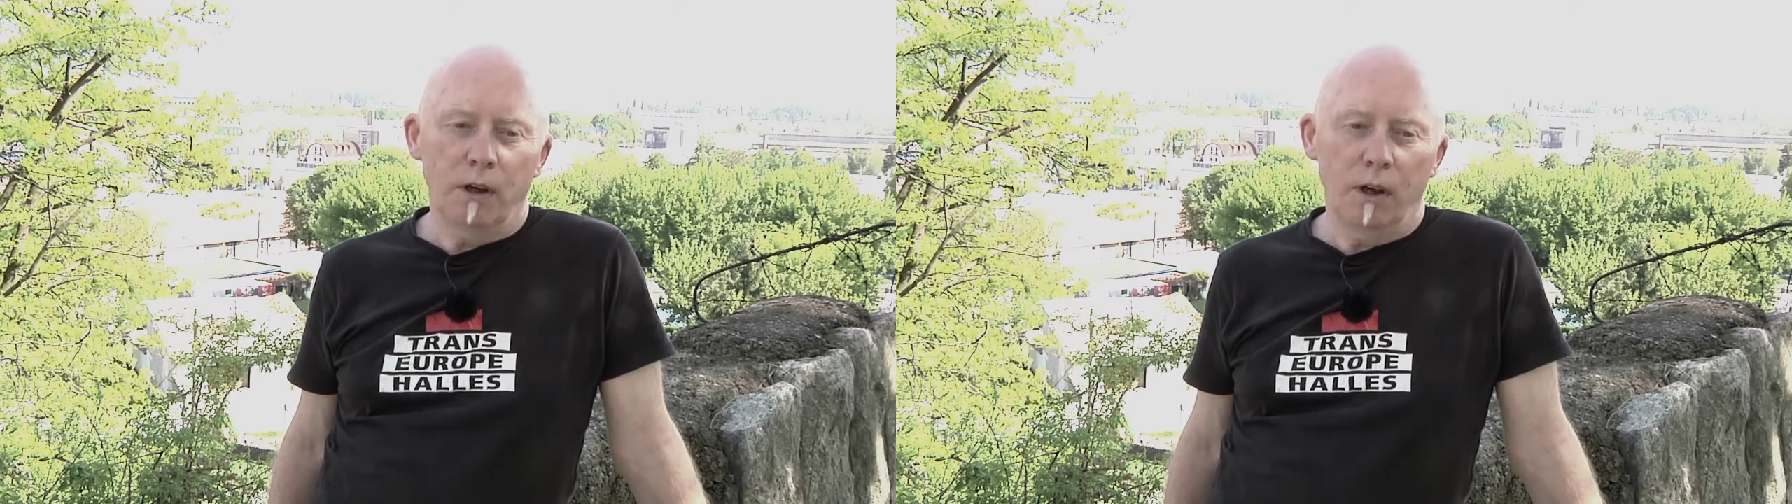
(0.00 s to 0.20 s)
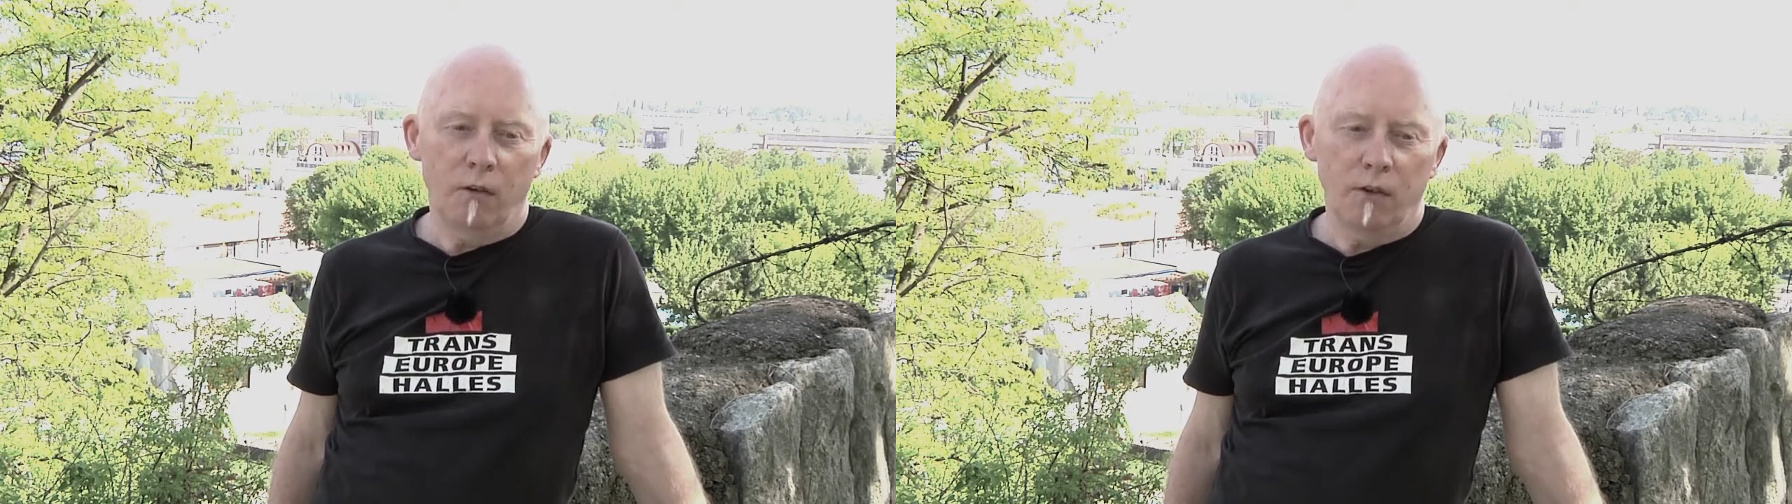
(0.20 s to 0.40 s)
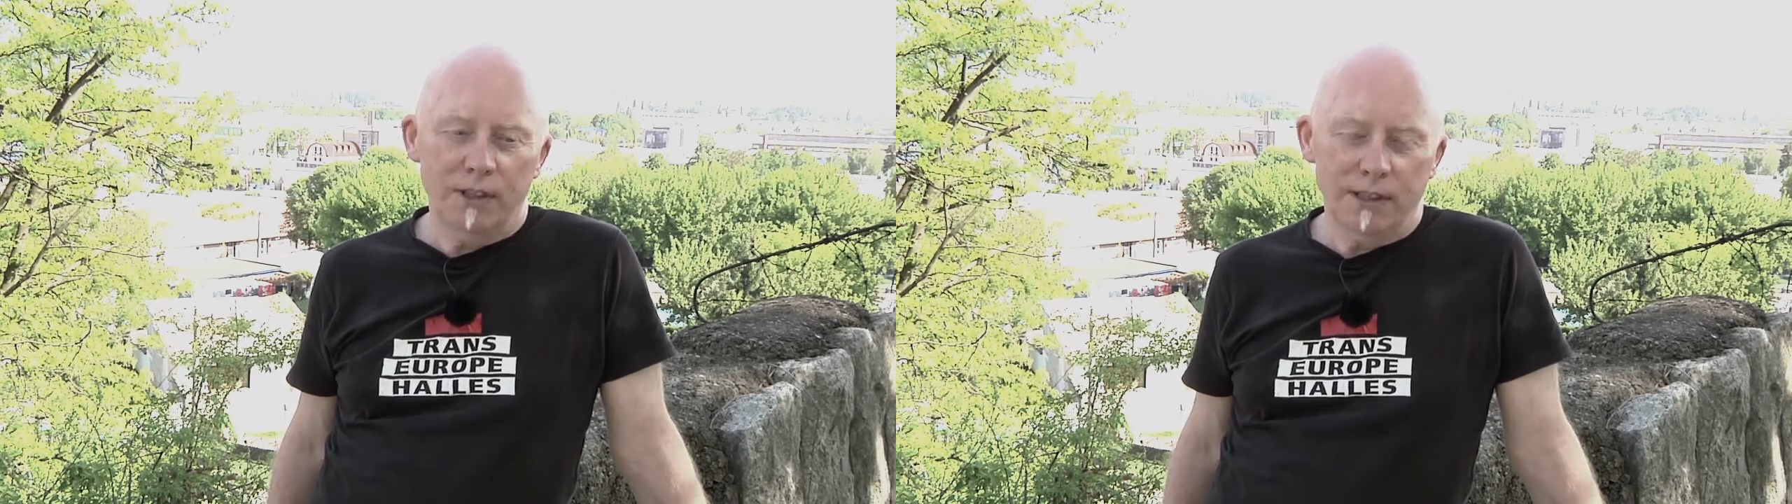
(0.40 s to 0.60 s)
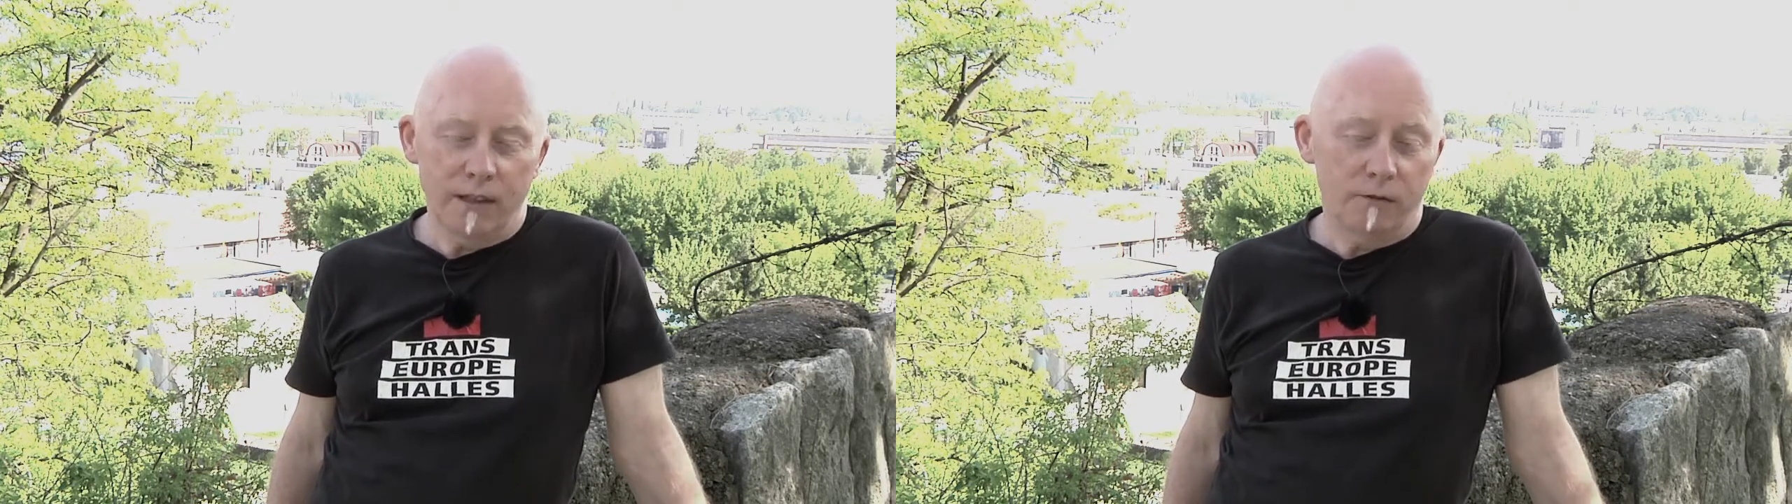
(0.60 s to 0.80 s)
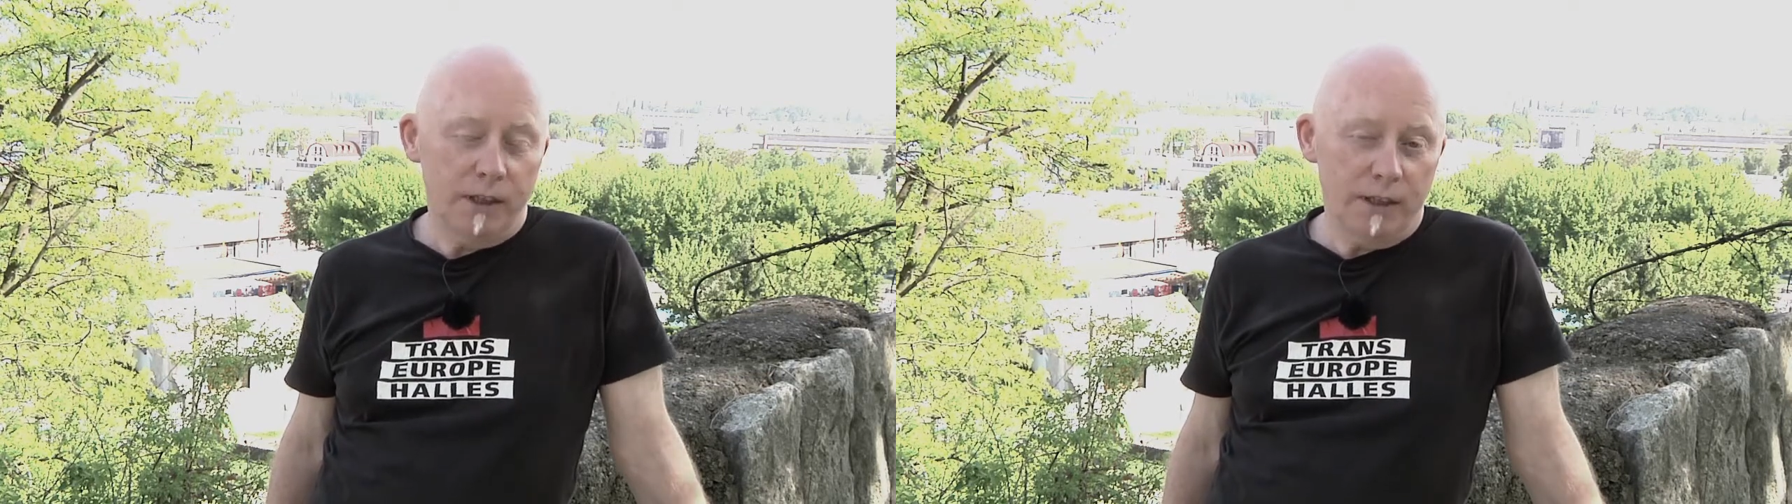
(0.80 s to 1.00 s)
obviously
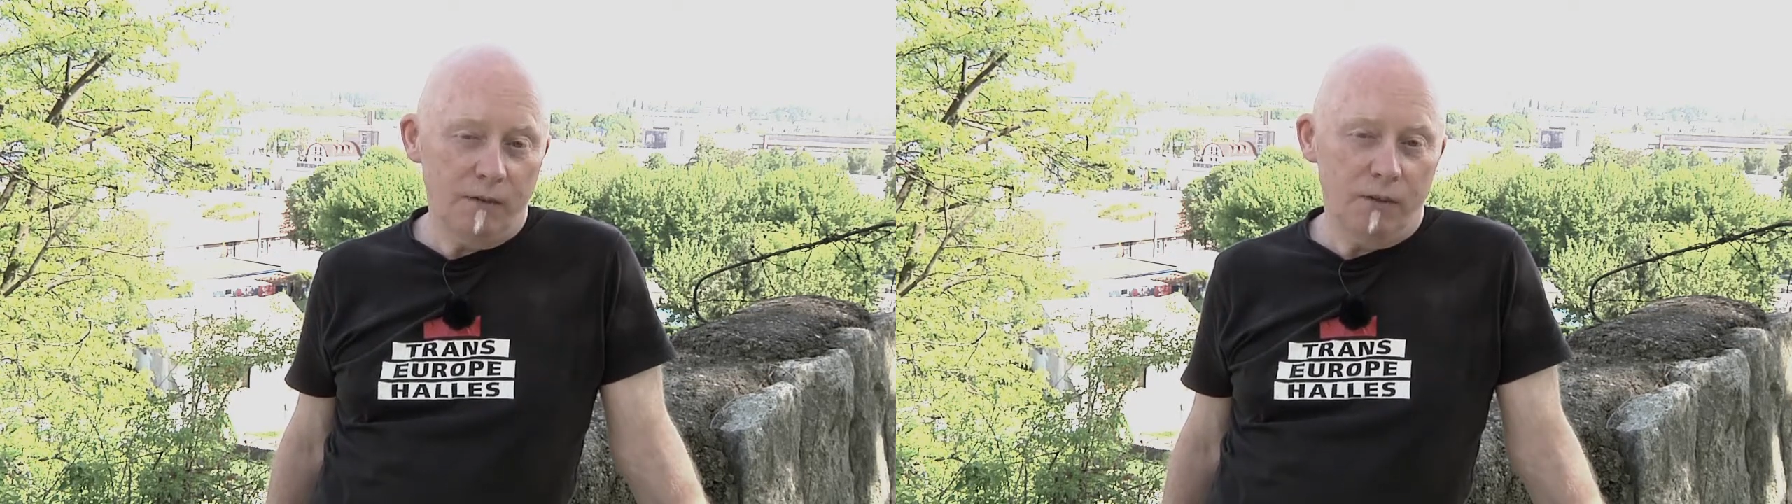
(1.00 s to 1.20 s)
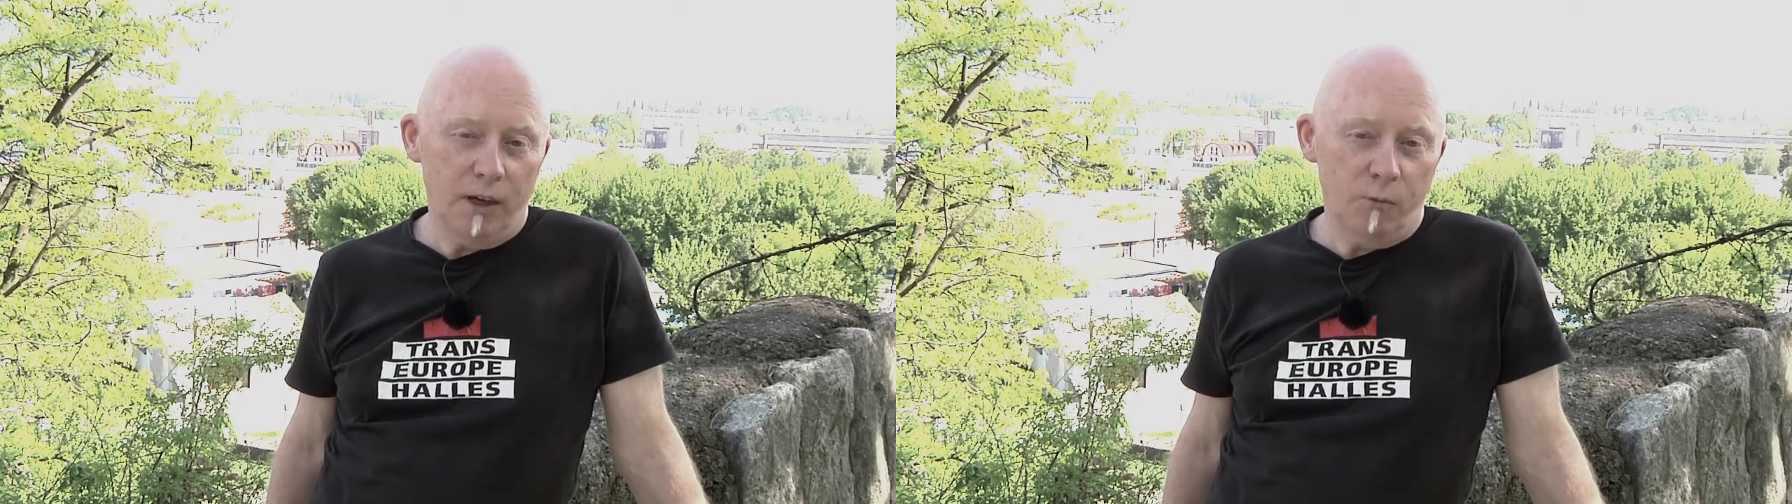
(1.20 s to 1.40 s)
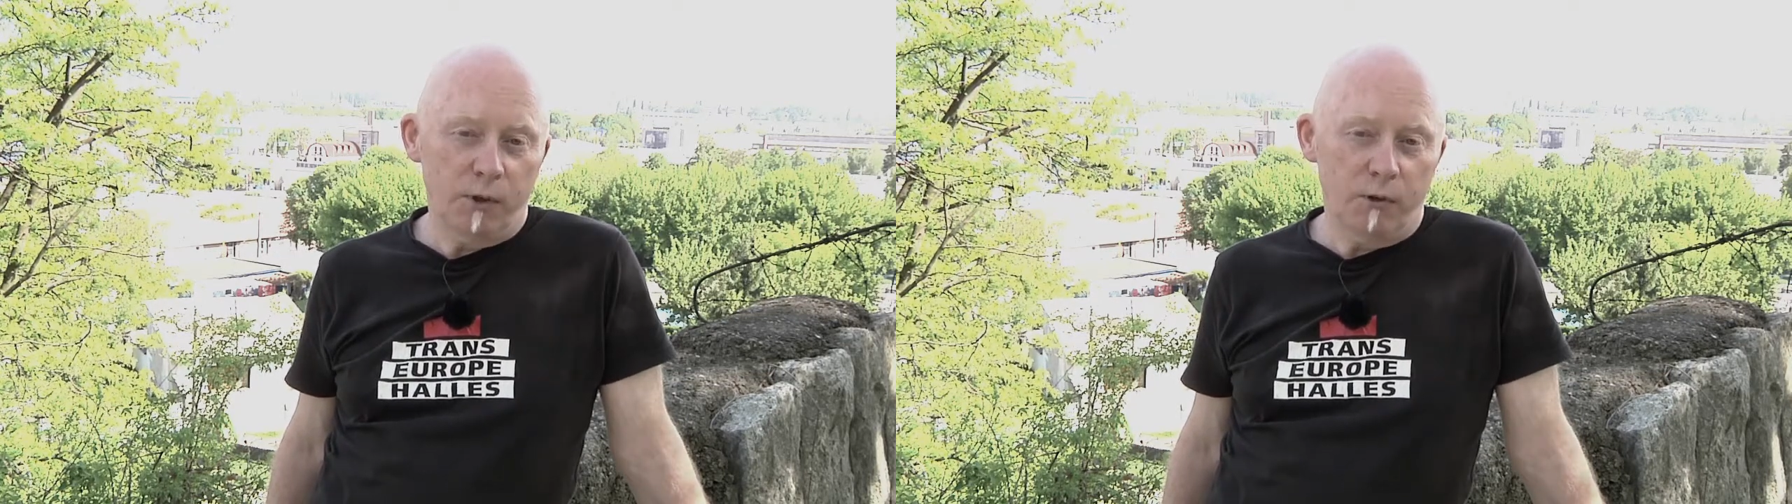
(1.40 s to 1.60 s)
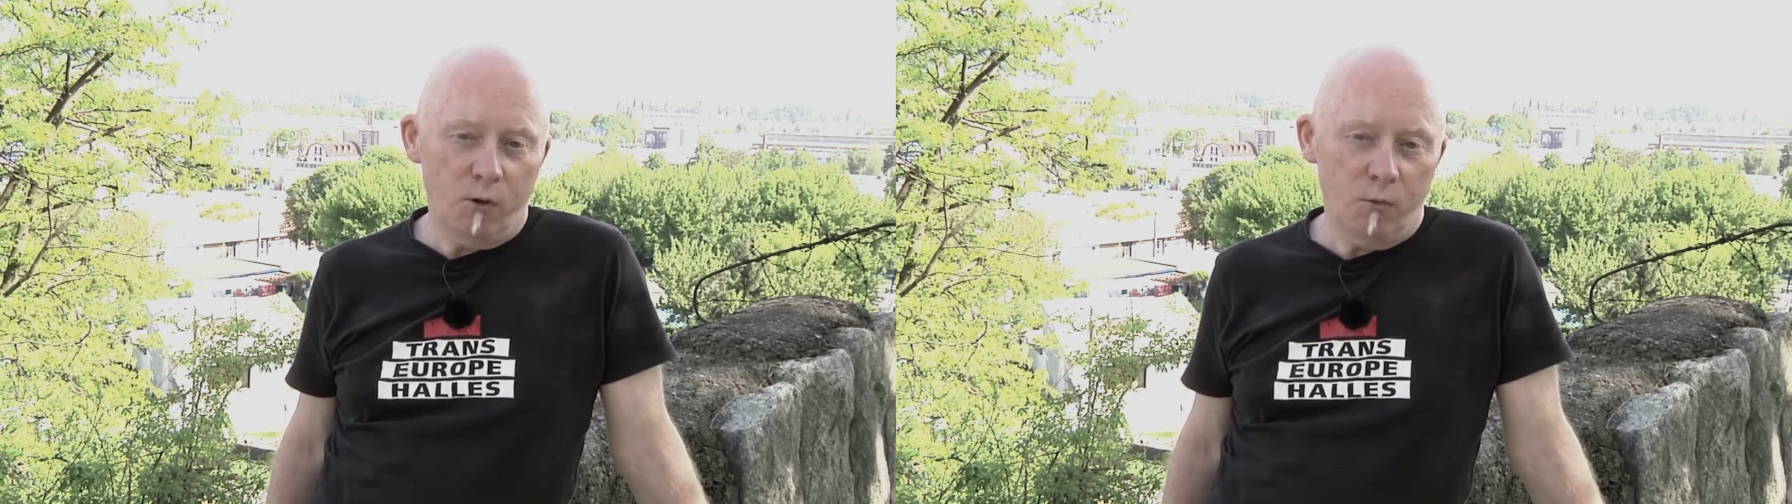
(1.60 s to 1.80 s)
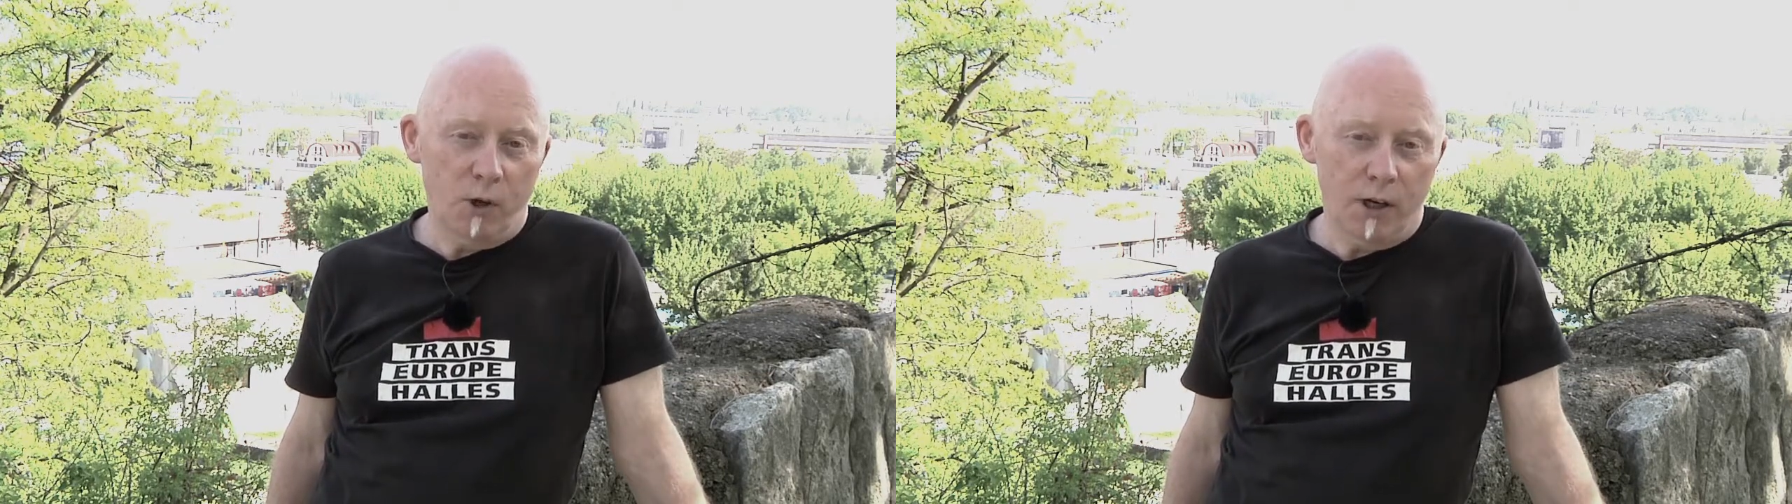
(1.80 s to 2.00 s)
if they develop their
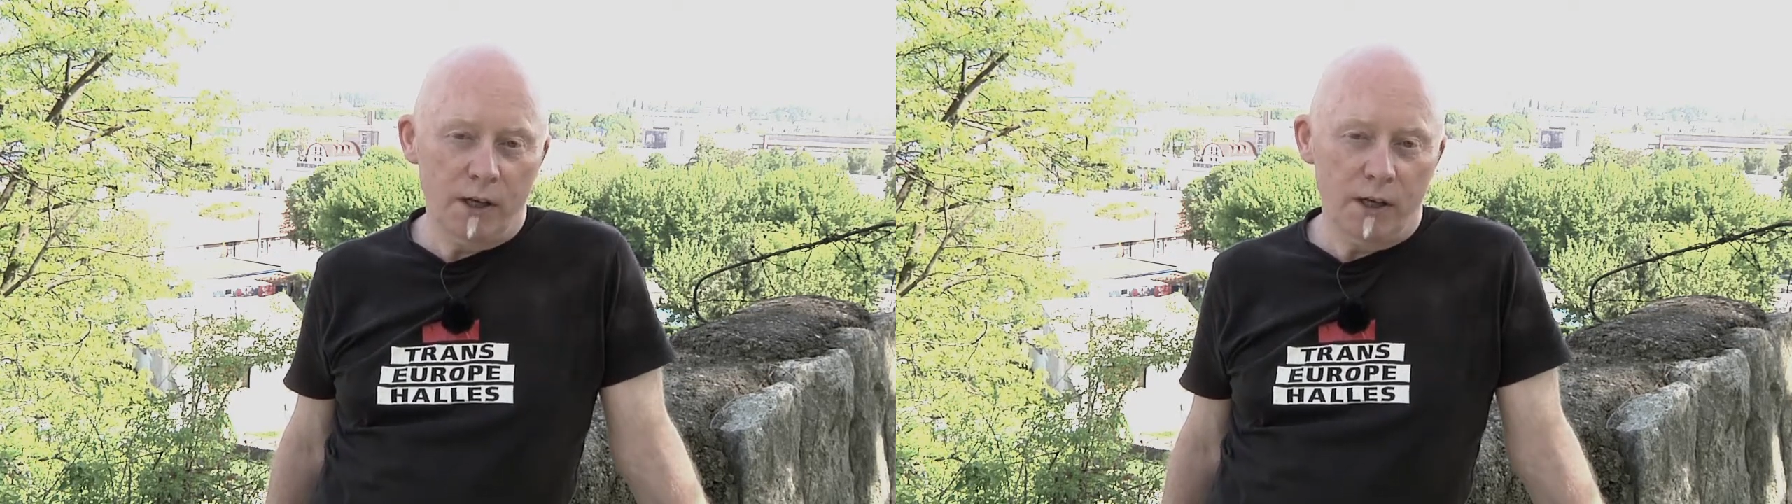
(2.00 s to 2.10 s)
own work